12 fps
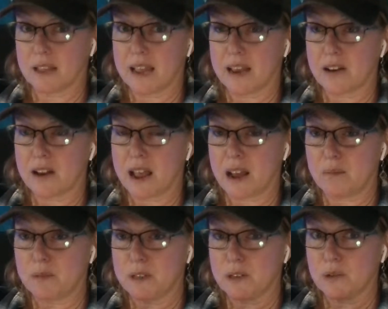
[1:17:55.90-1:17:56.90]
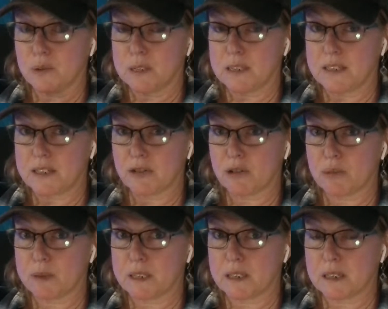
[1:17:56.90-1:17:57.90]
they had absolutely zero
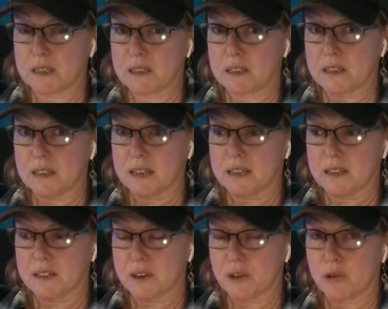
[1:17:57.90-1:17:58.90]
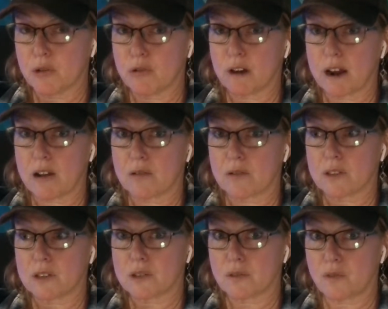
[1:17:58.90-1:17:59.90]
business. They had zero
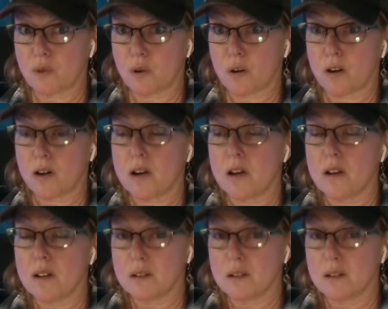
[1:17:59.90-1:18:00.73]
grounds for